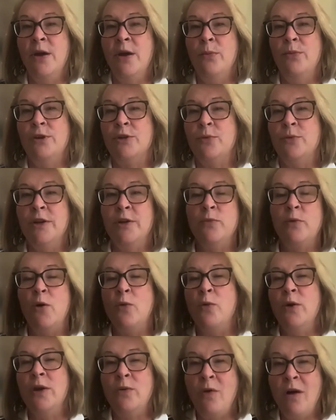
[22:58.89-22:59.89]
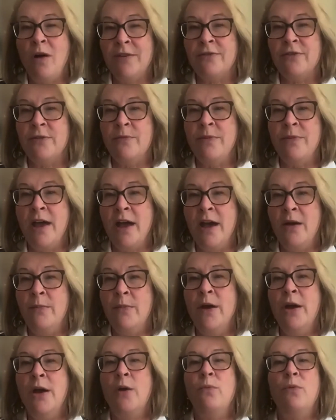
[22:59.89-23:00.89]
between what we want from them,
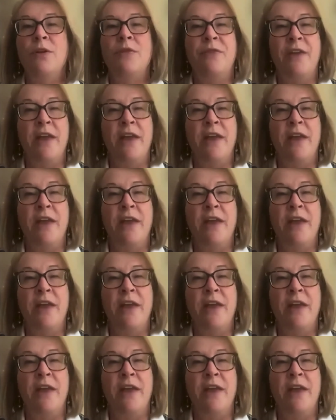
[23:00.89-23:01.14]
what they